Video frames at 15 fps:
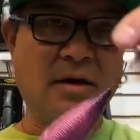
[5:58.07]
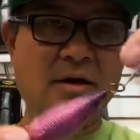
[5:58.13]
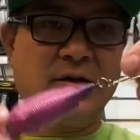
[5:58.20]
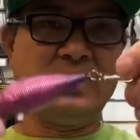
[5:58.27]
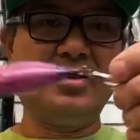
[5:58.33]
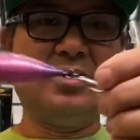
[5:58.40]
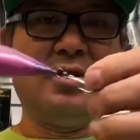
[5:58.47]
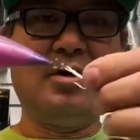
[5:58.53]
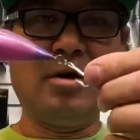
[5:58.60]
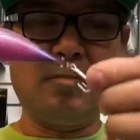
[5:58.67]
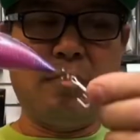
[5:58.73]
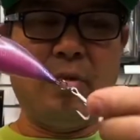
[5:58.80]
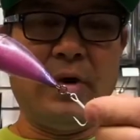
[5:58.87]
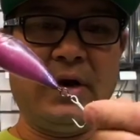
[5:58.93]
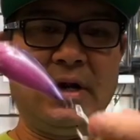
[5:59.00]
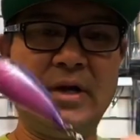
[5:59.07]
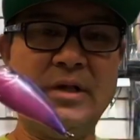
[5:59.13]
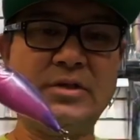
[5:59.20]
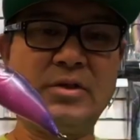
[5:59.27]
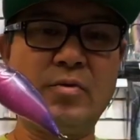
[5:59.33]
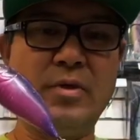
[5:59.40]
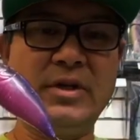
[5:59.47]
so the hook point
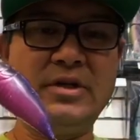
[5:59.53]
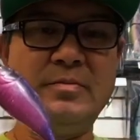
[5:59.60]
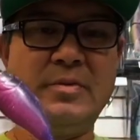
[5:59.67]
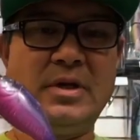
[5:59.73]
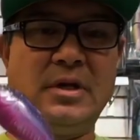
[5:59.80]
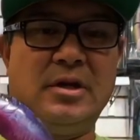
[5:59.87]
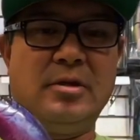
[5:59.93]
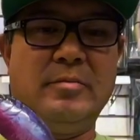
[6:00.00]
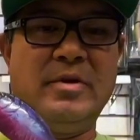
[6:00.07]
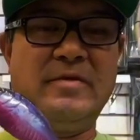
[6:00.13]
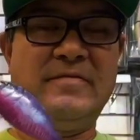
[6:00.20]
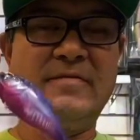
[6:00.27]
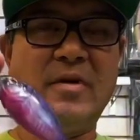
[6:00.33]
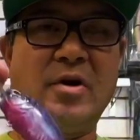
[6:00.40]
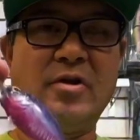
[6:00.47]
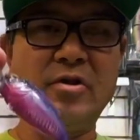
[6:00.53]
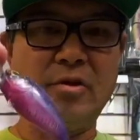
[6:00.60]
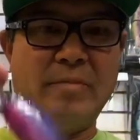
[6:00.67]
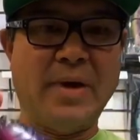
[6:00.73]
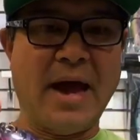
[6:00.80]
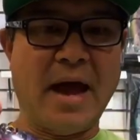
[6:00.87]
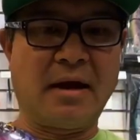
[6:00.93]
is going to be a little bit
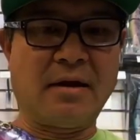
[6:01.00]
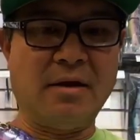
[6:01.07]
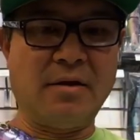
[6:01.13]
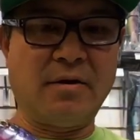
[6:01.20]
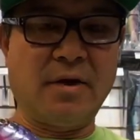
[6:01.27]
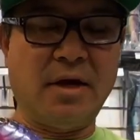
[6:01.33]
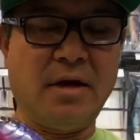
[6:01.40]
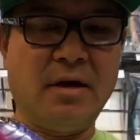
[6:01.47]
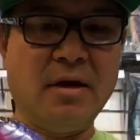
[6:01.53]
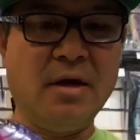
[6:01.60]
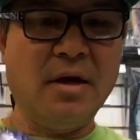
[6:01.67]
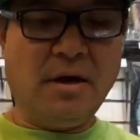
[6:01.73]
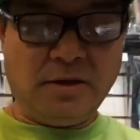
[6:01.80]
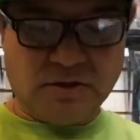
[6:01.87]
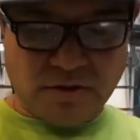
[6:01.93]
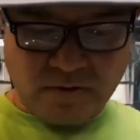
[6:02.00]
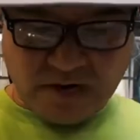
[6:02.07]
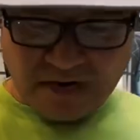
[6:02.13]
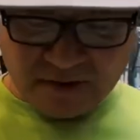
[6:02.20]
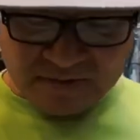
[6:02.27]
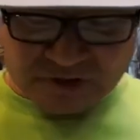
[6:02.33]
farther back. Okay, so getting